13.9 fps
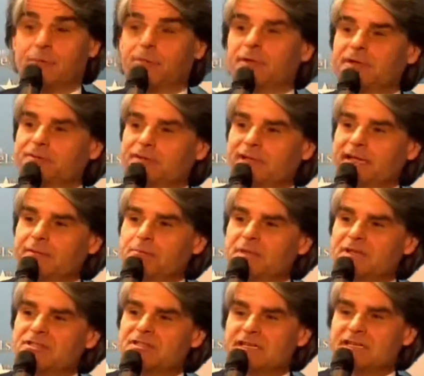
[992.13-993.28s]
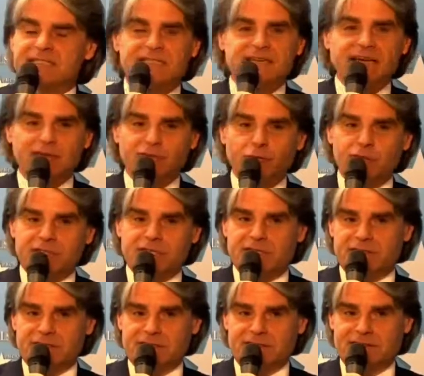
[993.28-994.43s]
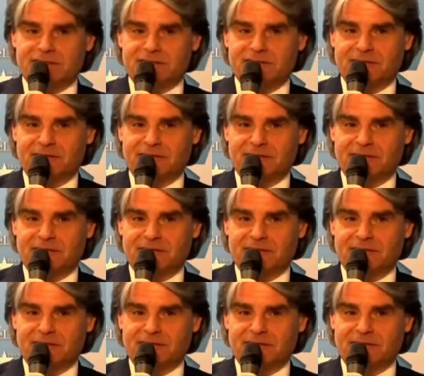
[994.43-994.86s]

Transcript: Now, polyphony means distinct voices